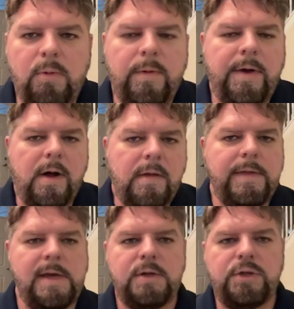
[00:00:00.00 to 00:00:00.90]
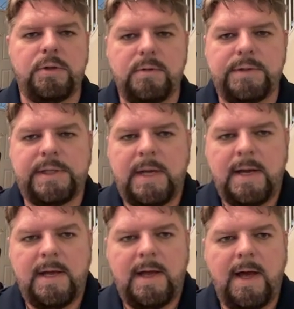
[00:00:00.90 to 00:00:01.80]
With all of the issues,
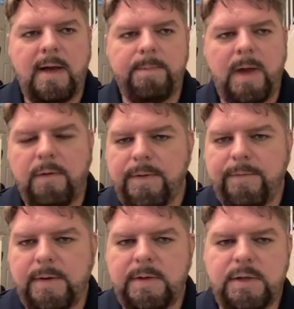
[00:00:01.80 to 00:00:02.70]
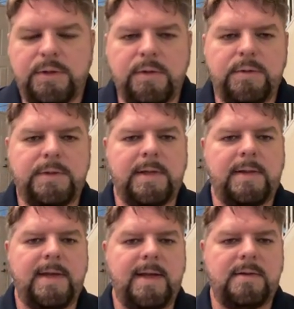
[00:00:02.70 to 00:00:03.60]
off-the-field issues
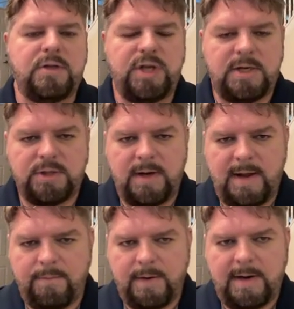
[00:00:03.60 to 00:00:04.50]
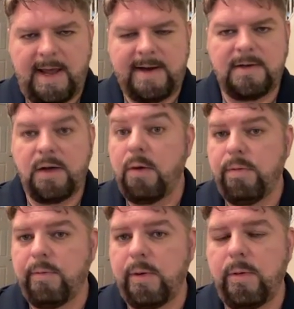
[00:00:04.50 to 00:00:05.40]
that DeShazer Everett had to go
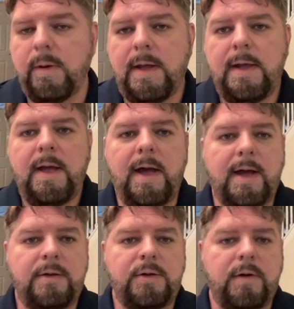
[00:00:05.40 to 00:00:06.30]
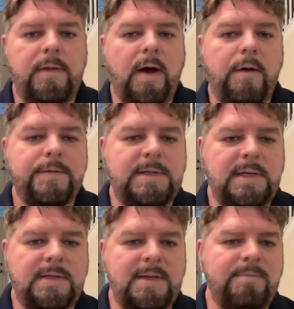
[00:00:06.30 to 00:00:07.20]
through during the
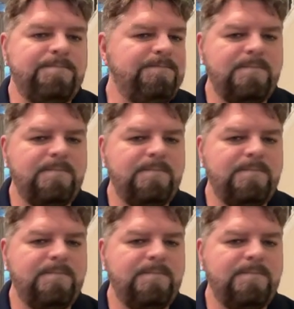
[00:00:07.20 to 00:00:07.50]
offseason,